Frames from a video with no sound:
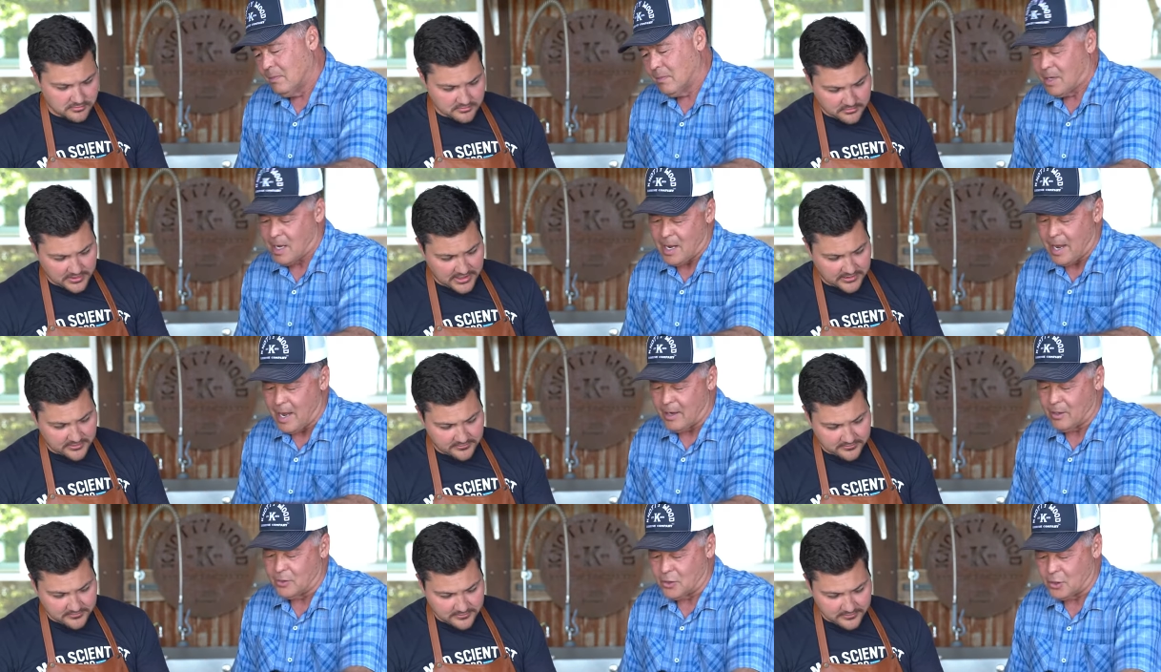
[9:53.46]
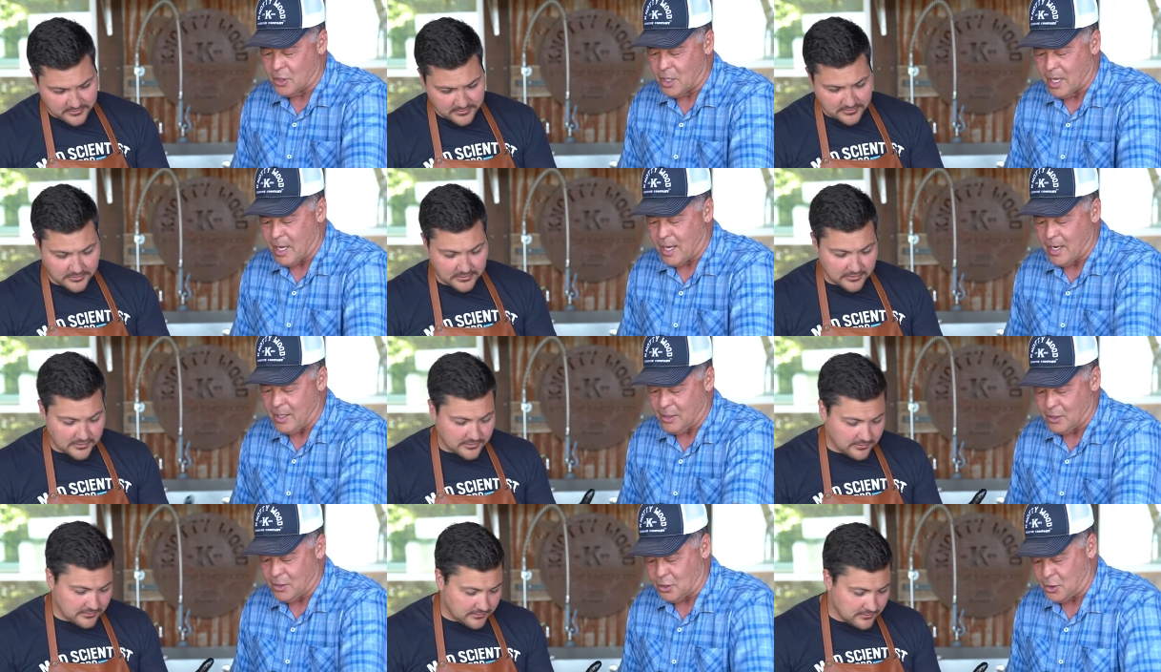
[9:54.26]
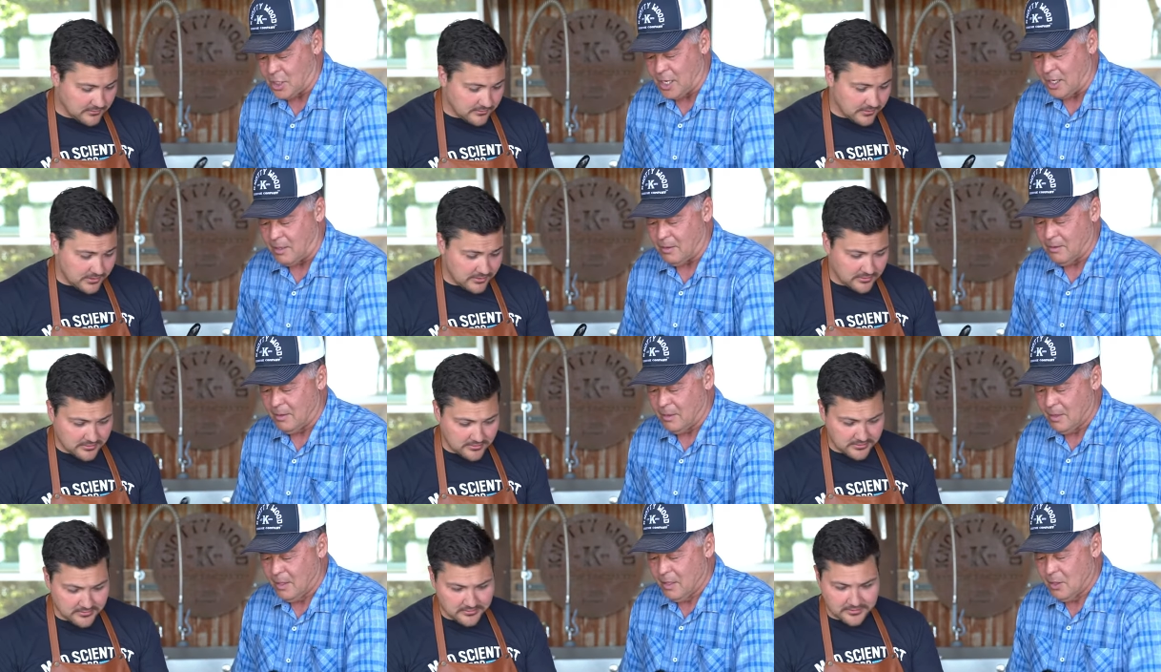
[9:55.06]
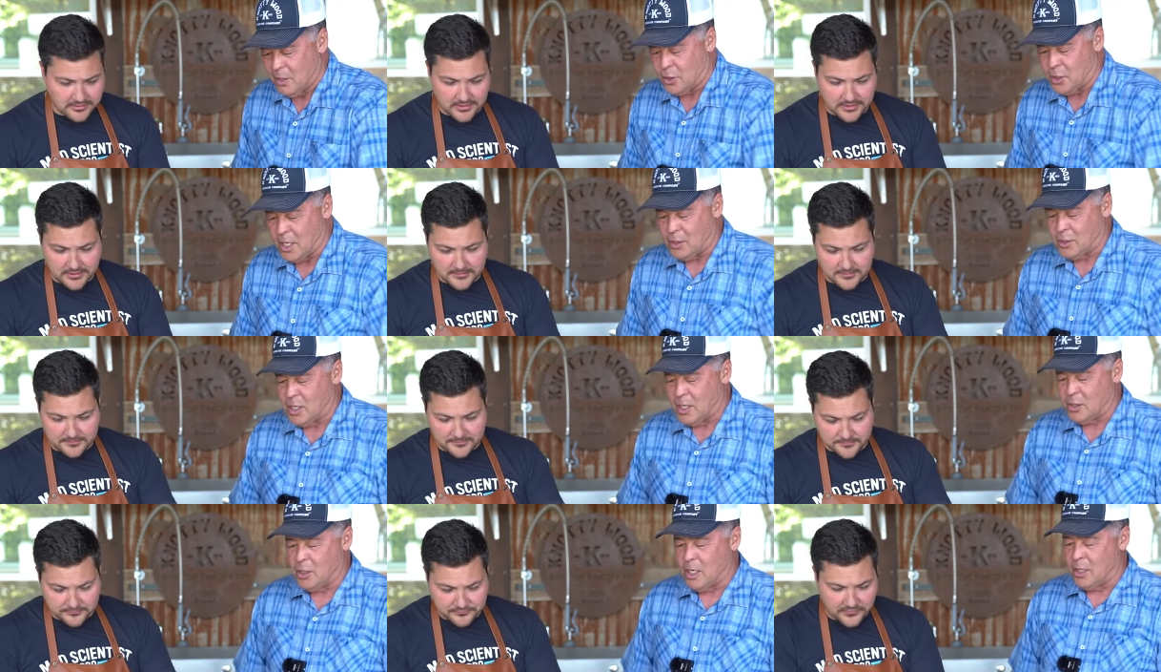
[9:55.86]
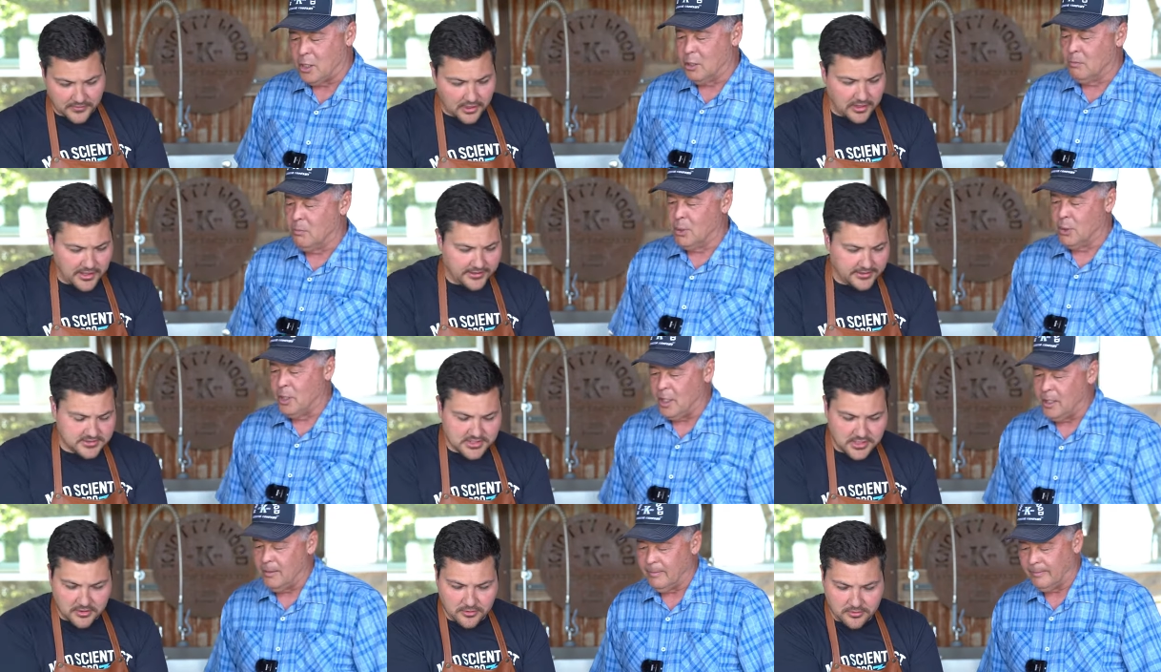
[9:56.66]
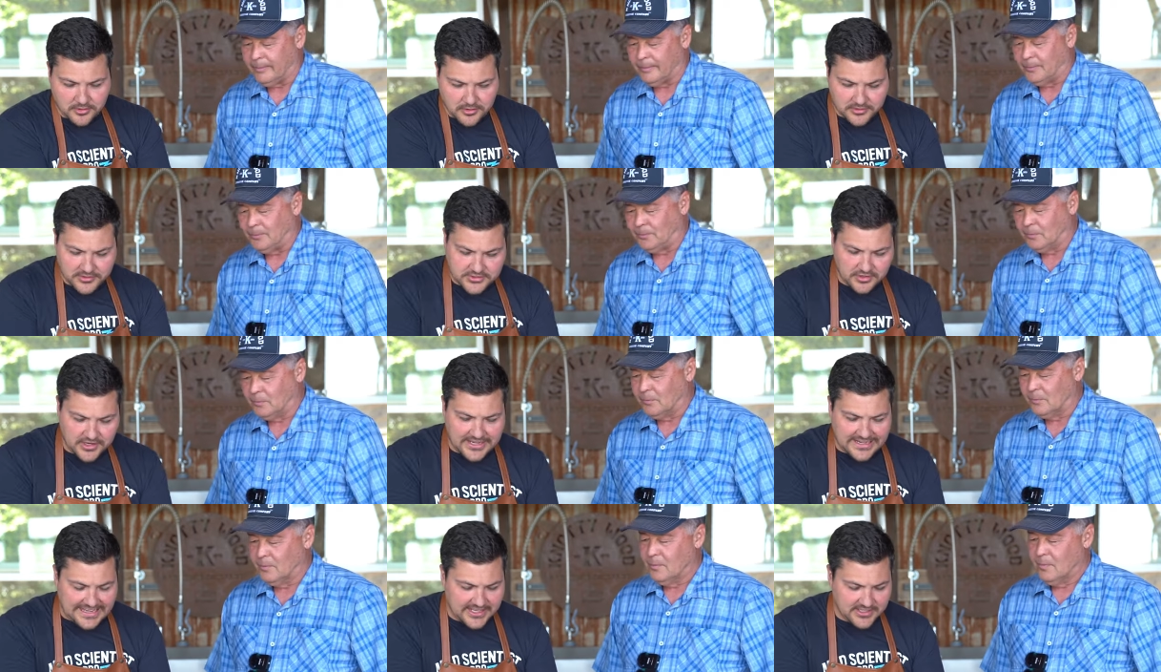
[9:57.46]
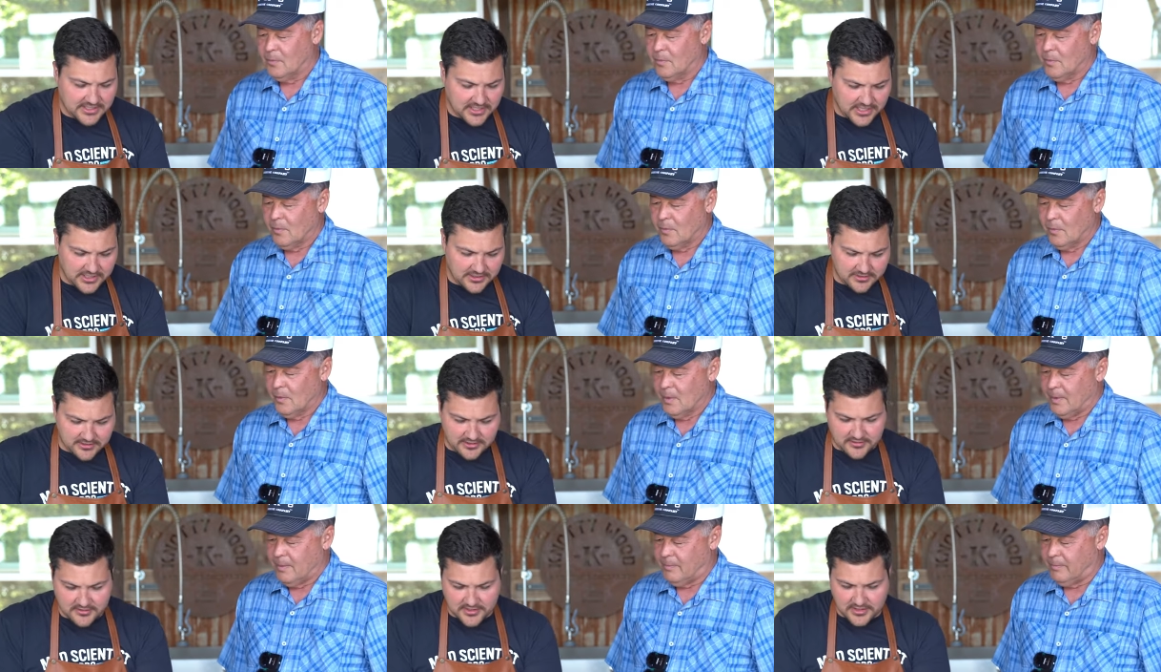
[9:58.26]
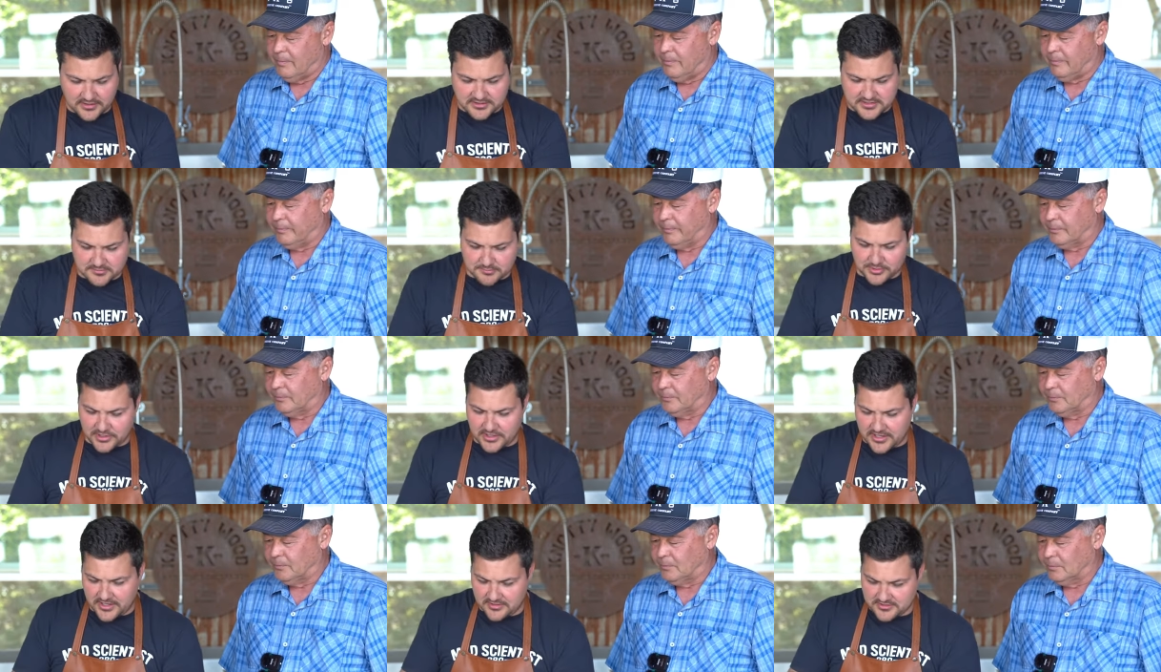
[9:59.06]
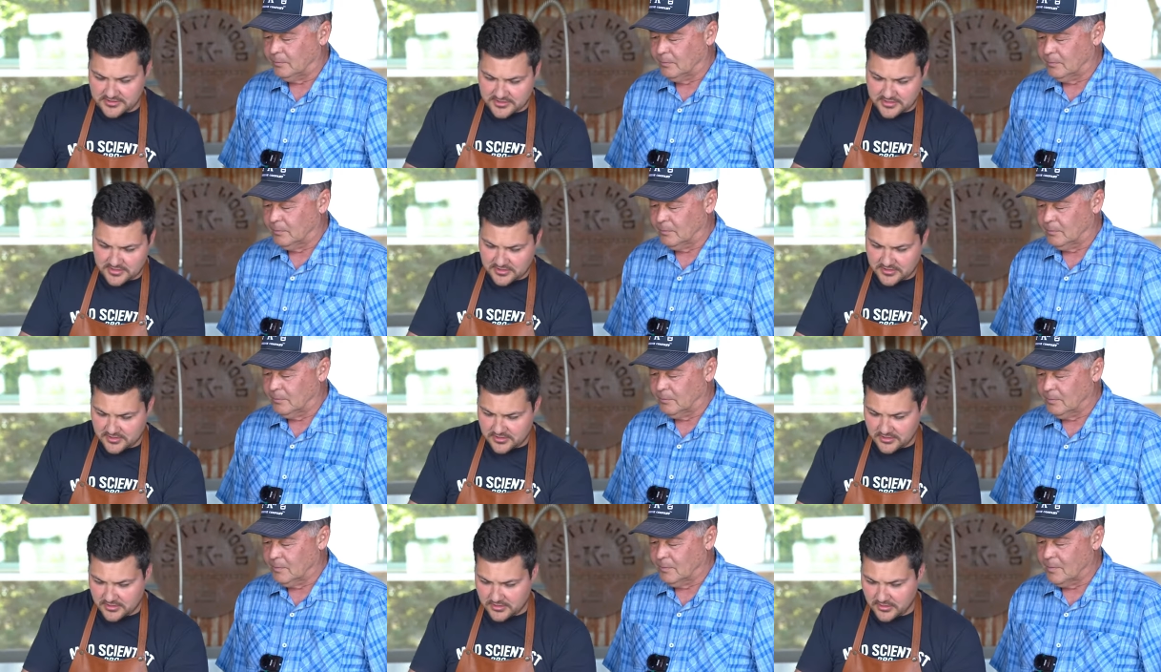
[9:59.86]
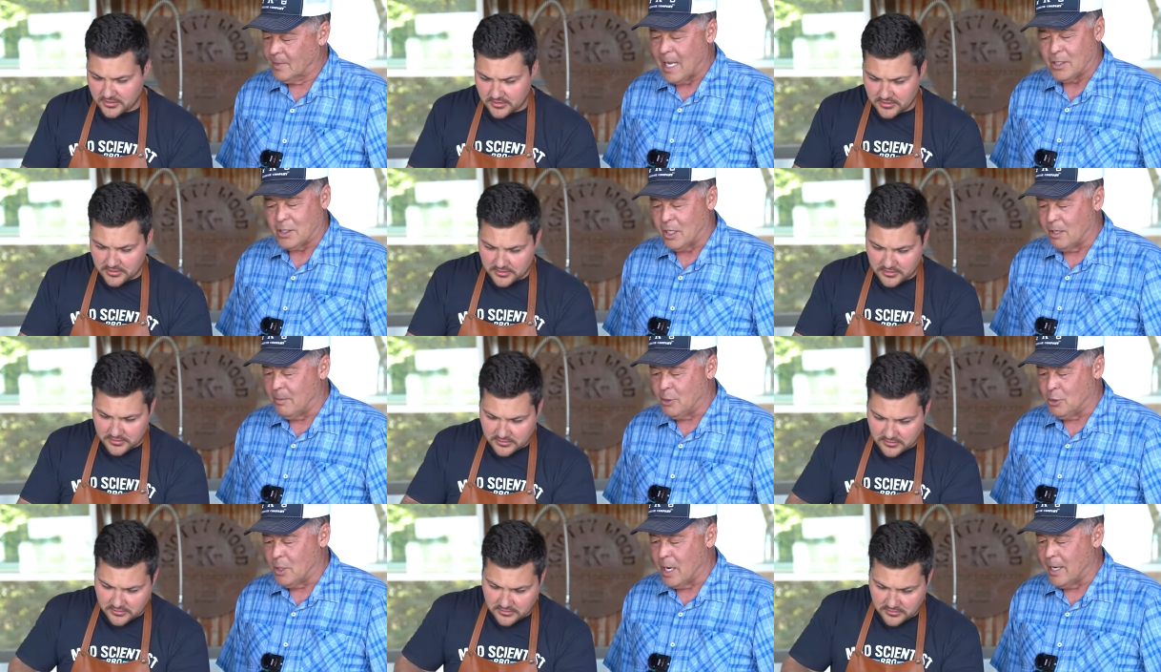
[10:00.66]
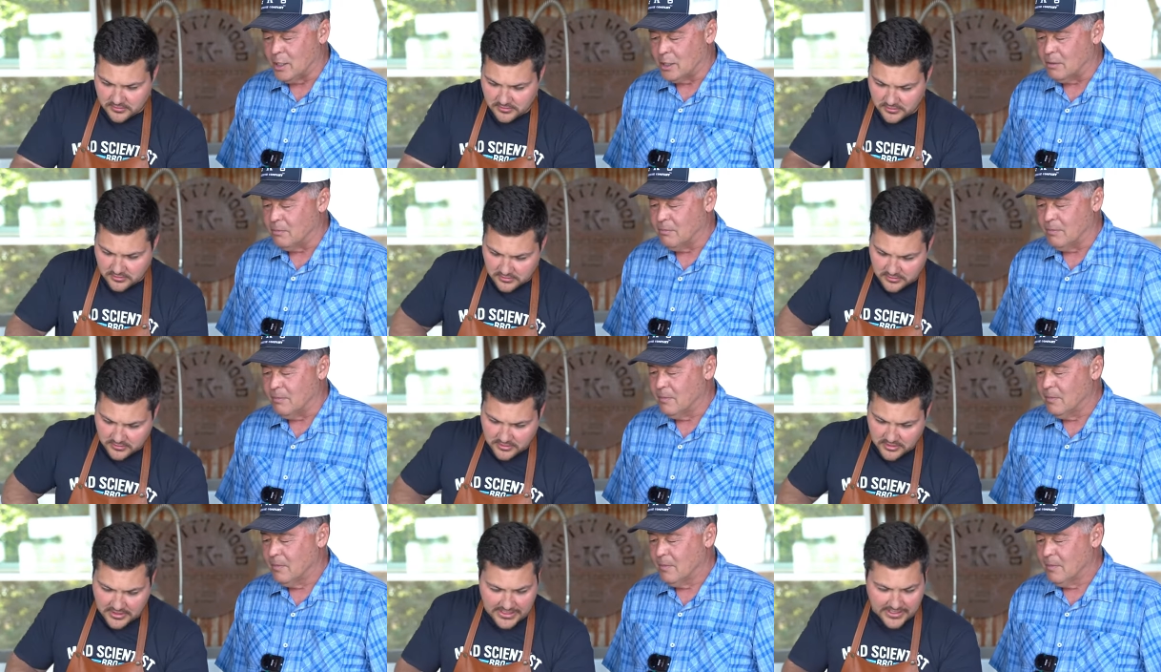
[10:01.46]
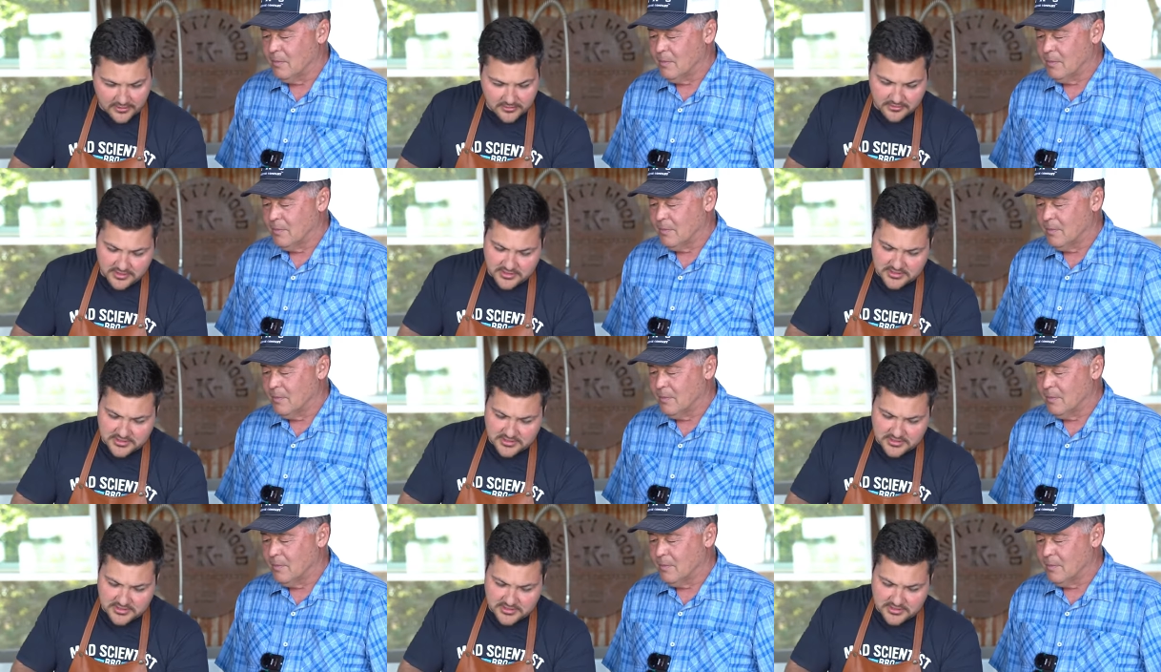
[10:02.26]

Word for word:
Speaker 1: yeah. handle the, the shake, yeah. the shake, shake, shake. All right, so
Speaker 2: let's try an end cut and then some burn ends. That's gonna be dry. I don't think